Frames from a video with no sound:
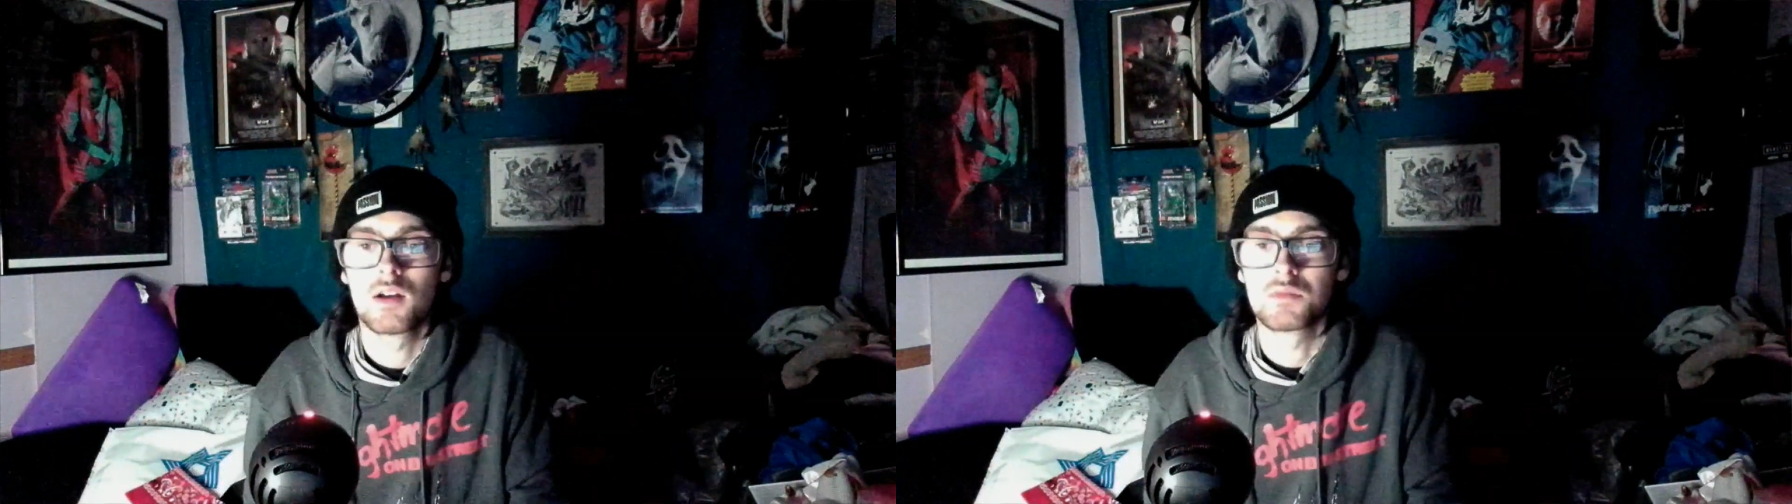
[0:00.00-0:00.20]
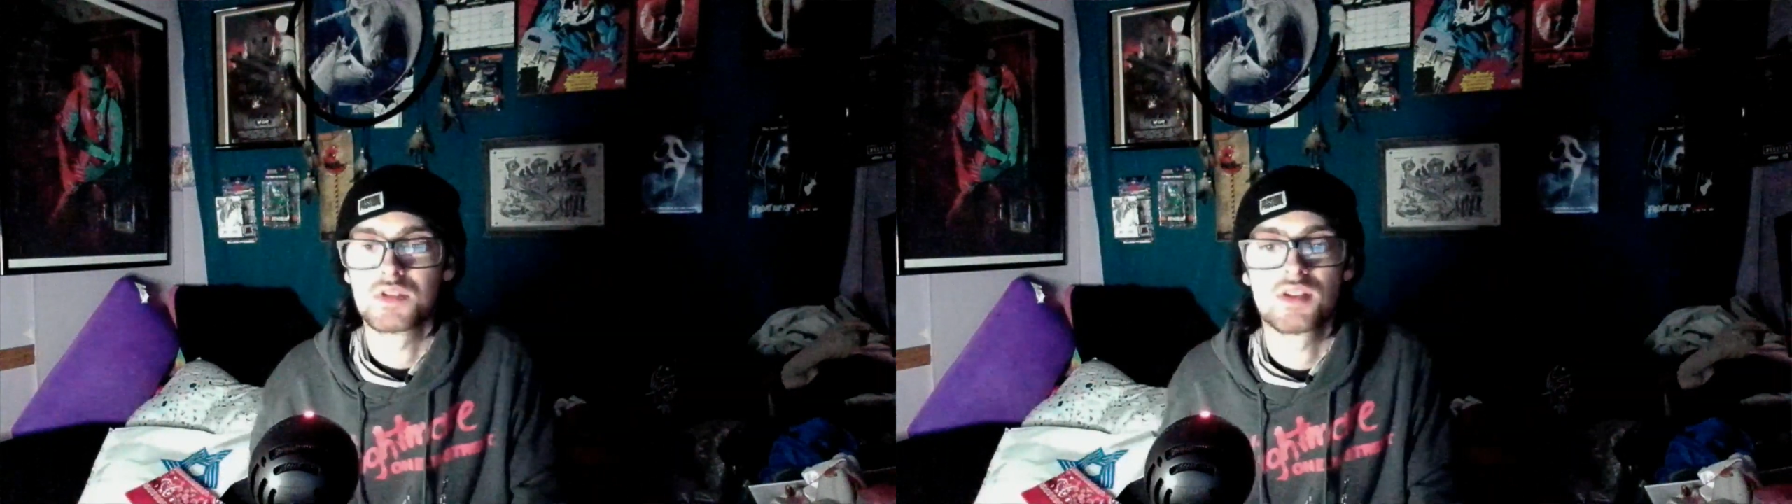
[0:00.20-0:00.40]

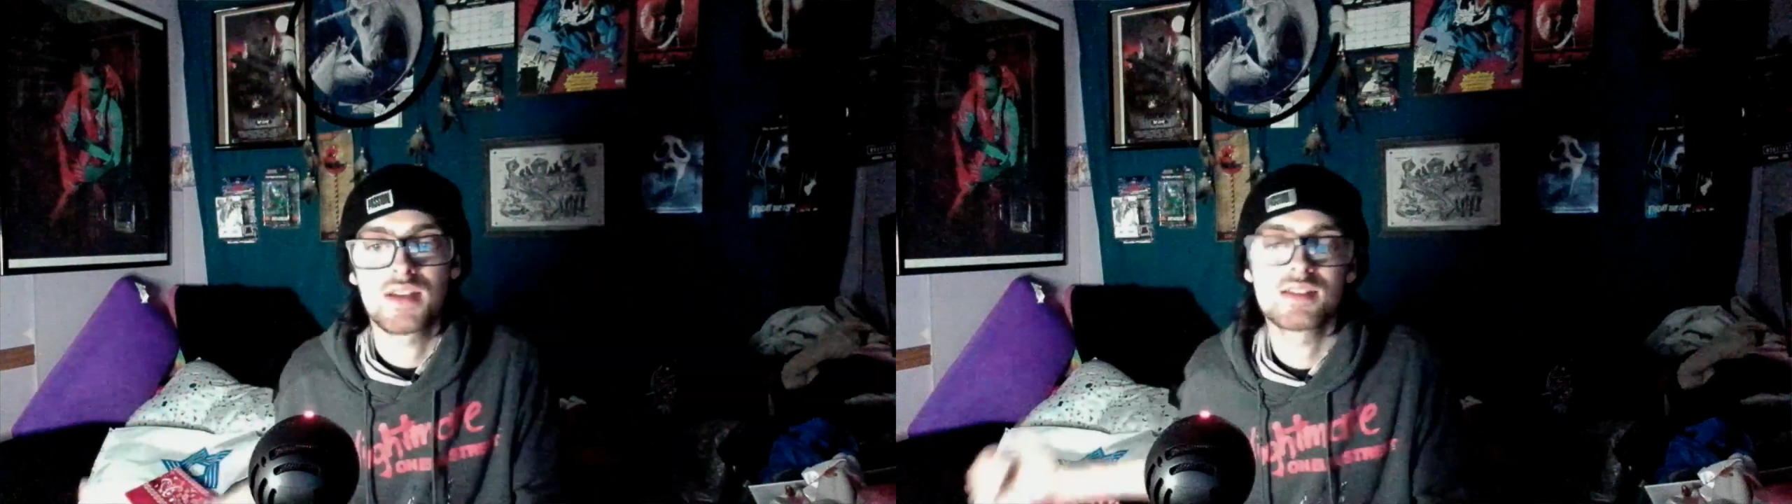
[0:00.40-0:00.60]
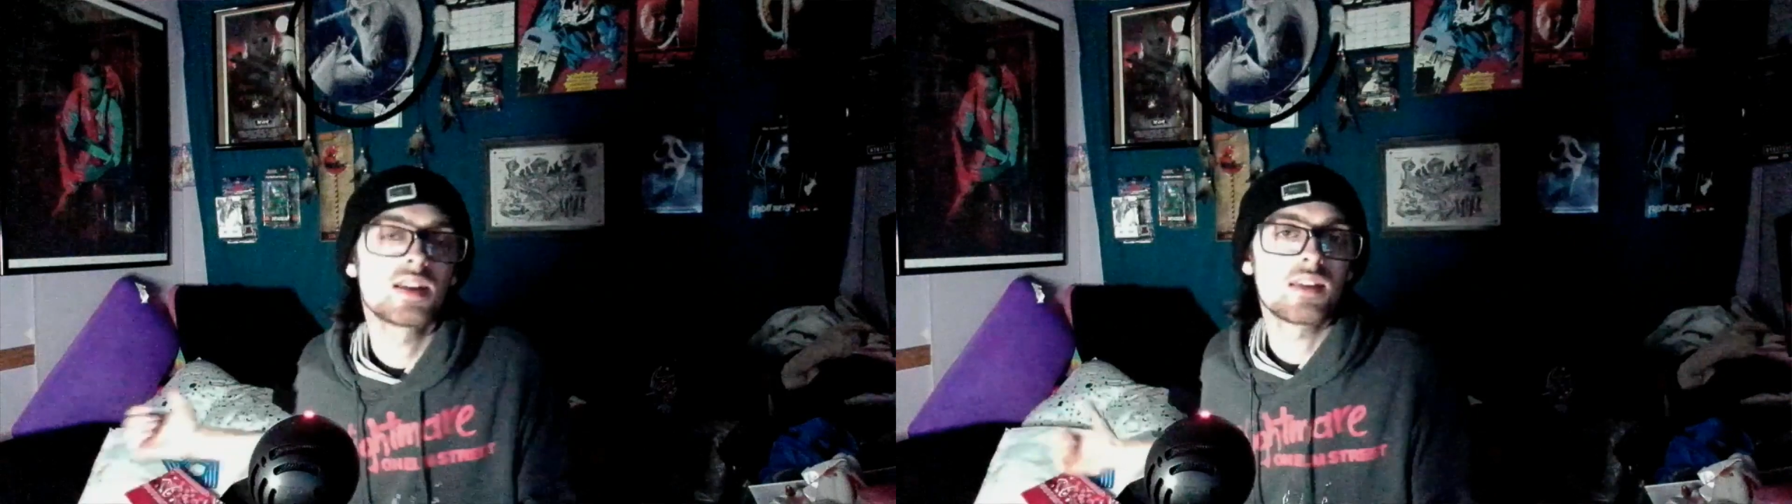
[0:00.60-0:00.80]
So
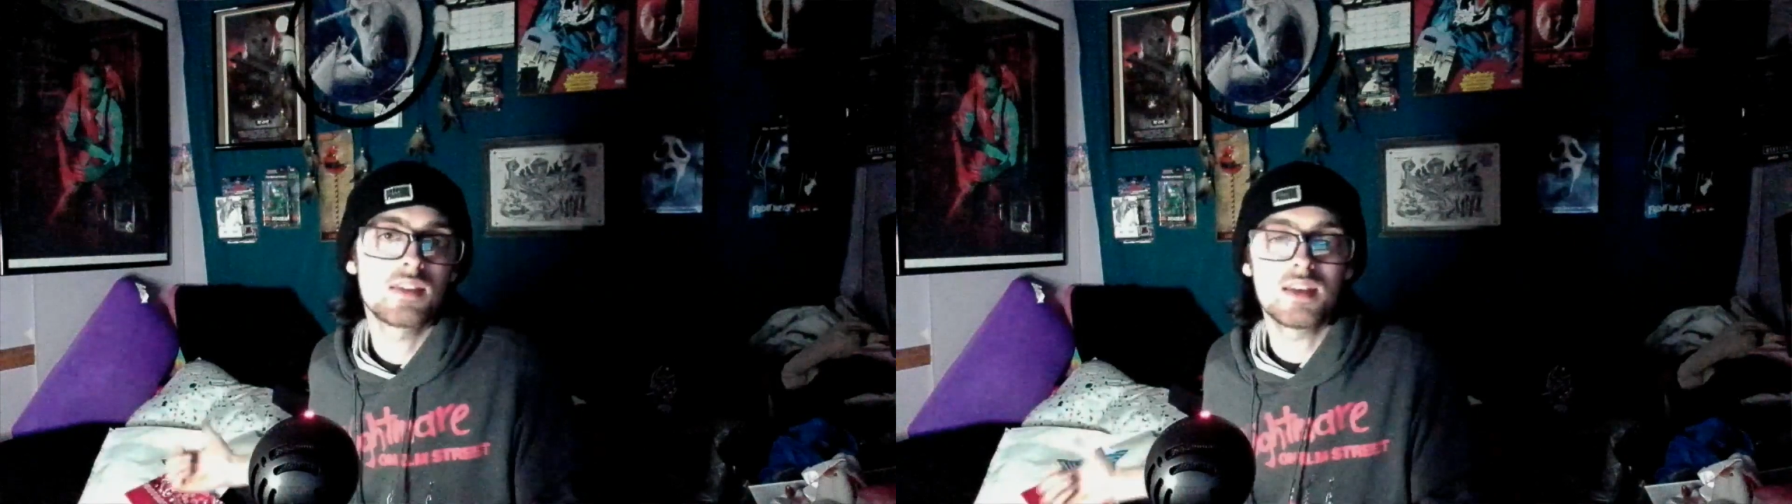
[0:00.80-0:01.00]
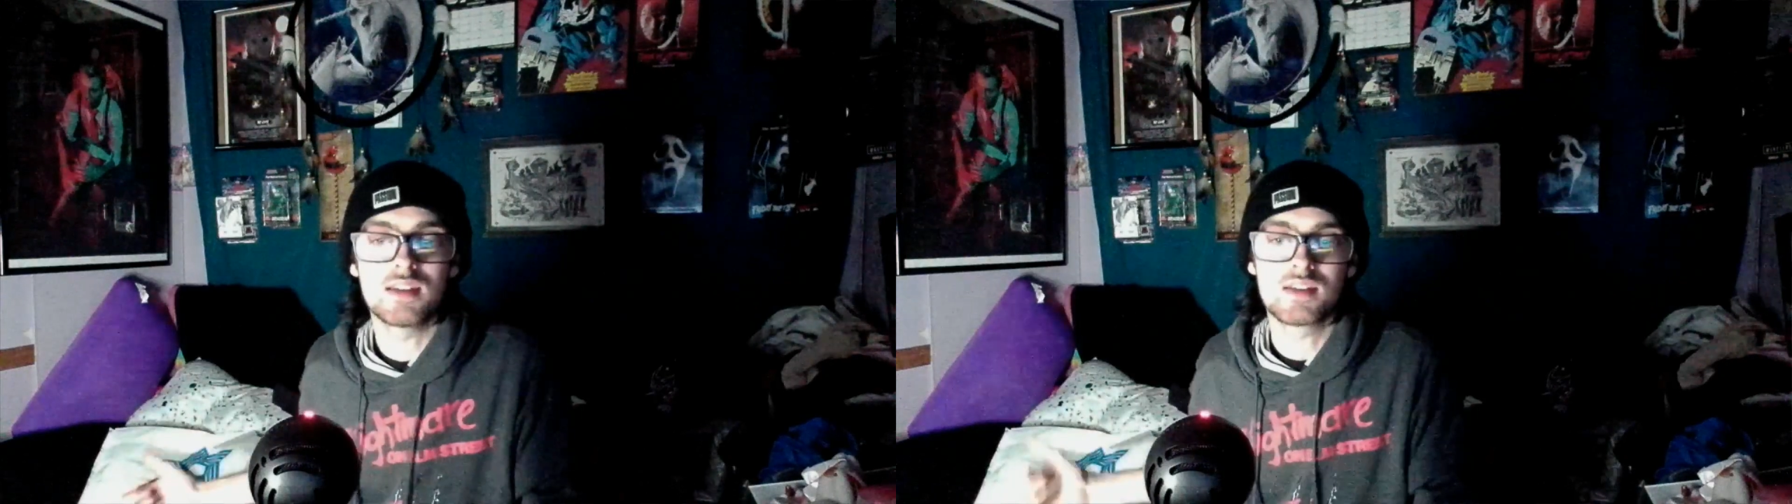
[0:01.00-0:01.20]
that's like
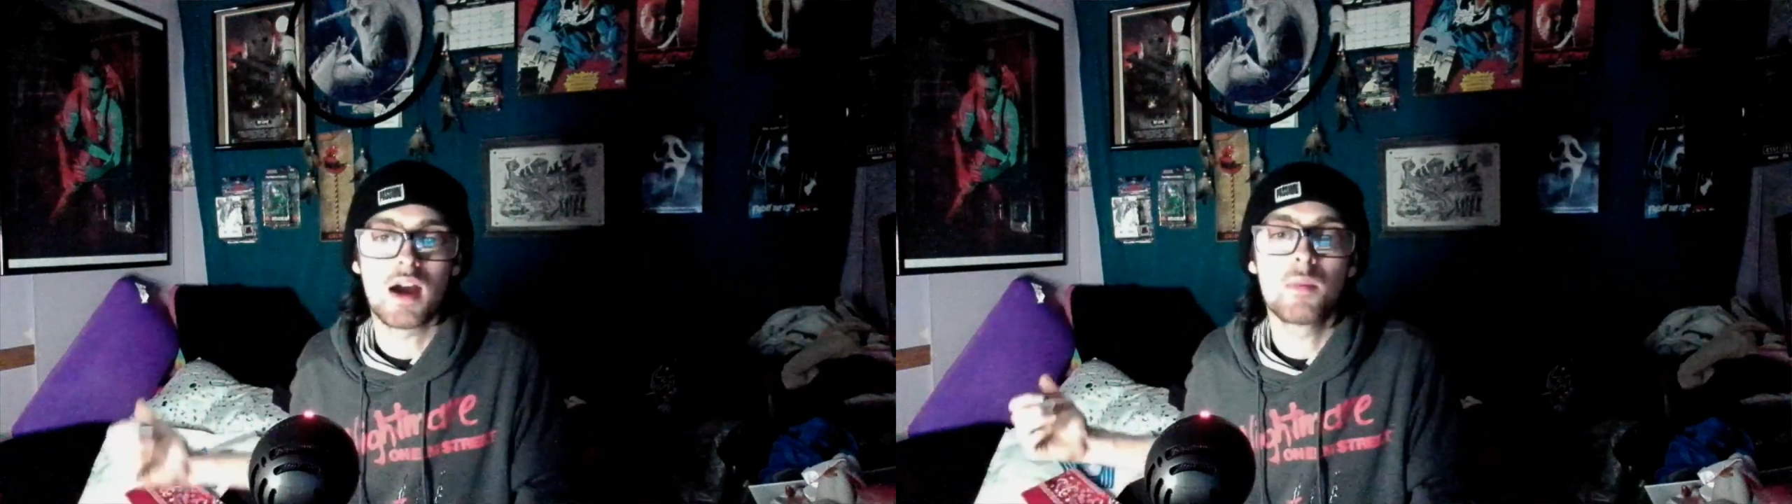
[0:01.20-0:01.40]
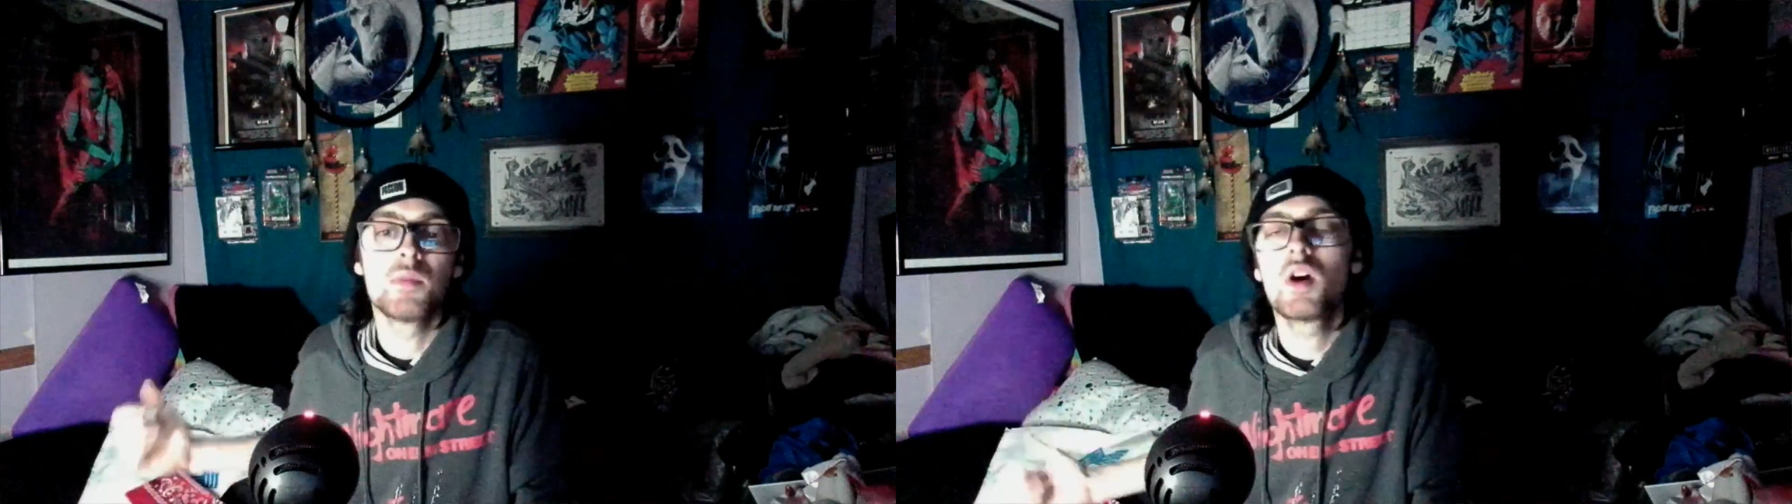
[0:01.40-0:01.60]
these.
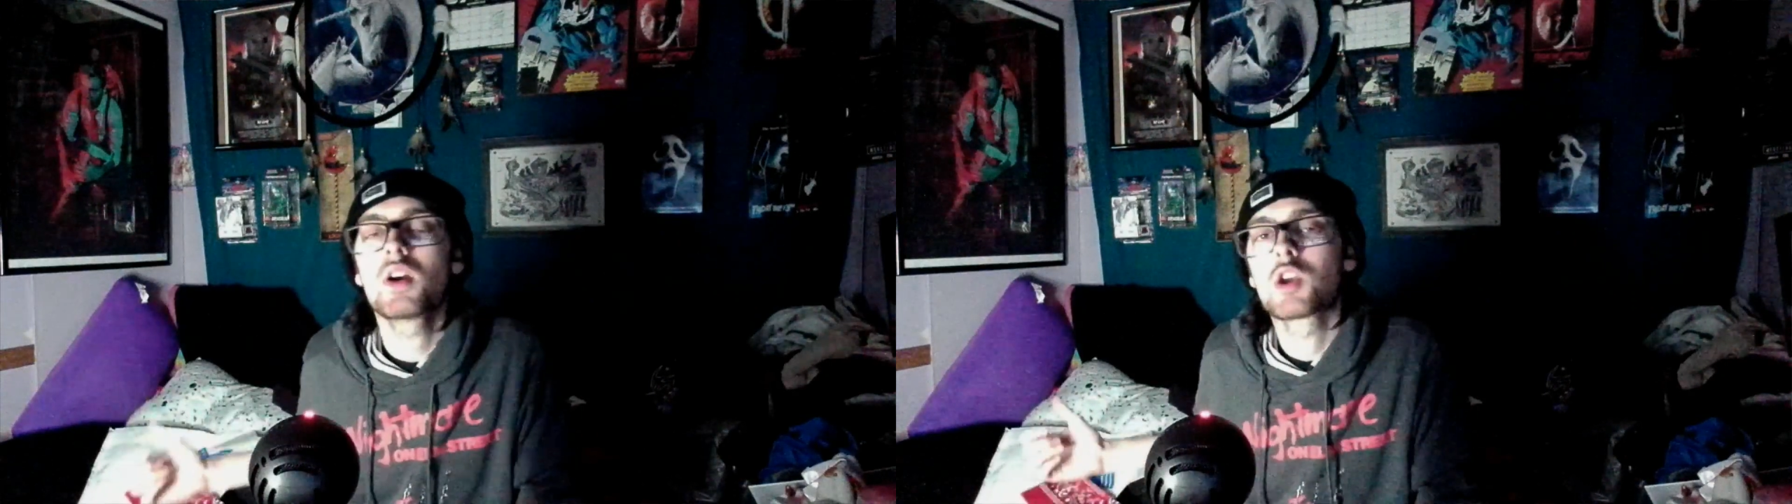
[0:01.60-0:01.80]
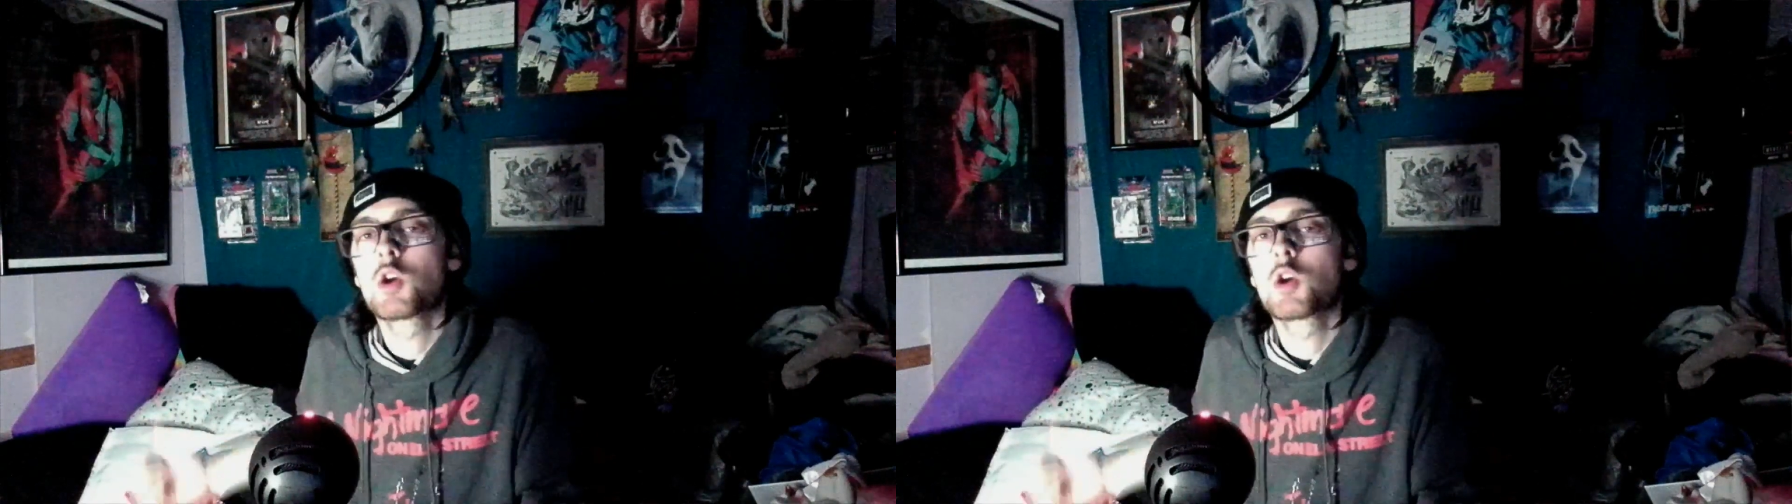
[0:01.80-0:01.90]
I'm not